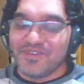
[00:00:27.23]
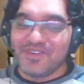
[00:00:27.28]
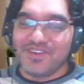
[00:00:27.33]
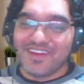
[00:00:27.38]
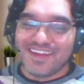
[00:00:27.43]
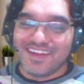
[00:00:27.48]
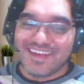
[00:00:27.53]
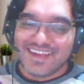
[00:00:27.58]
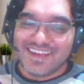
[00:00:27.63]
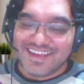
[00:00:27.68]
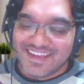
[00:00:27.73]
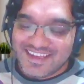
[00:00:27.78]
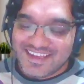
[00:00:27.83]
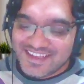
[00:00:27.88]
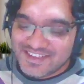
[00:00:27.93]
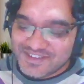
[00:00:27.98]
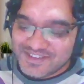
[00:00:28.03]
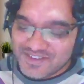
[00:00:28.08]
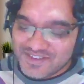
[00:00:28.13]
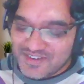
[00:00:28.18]
good.
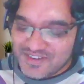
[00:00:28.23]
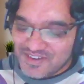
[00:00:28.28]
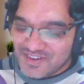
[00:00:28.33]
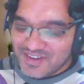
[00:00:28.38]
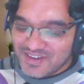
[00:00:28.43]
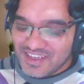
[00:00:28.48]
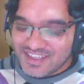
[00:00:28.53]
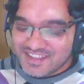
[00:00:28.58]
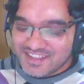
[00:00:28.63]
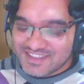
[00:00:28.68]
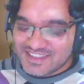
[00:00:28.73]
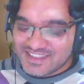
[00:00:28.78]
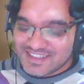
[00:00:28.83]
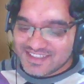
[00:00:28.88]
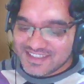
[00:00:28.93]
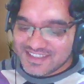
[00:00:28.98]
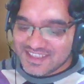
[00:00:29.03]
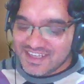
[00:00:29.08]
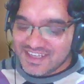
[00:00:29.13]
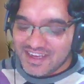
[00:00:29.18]
So
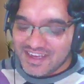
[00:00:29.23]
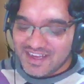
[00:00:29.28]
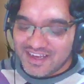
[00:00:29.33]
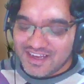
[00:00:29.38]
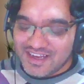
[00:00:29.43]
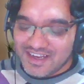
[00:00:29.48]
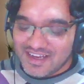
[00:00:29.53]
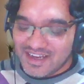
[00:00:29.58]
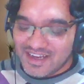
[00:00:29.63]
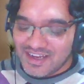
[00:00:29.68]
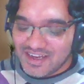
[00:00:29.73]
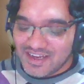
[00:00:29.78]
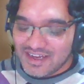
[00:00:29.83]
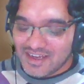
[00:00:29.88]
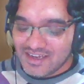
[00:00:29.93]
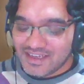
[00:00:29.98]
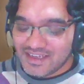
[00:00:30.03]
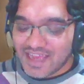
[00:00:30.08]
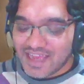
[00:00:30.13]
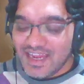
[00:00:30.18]
it's 9
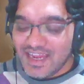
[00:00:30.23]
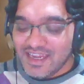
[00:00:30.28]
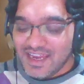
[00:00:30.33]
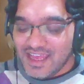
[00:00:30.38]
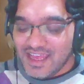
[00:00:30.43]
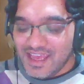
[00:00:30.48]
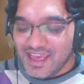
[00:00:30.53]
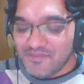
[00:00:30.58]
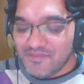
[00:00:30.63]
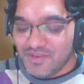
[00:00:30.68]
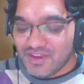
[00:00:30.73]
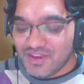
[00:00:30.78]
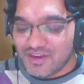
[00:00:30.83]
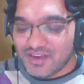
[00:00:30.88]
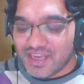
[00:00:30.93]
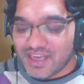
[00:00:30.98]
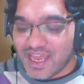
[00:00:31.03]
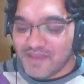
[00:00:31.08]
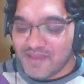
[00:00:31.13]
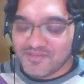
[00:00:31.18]
a.m.
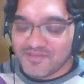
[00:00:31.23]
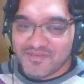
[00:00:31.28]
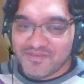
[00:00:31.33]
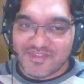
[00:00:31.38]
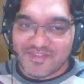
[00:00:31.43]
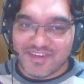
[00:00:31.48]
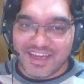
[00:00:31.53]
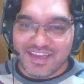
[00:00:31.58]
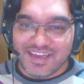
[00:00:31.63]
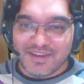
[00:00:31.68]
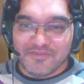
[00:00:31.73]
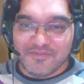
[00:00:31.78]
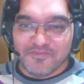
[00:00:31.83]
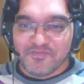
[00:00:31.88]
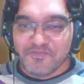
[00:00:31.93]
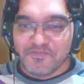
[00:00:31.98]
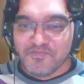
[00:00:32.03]
your time, right?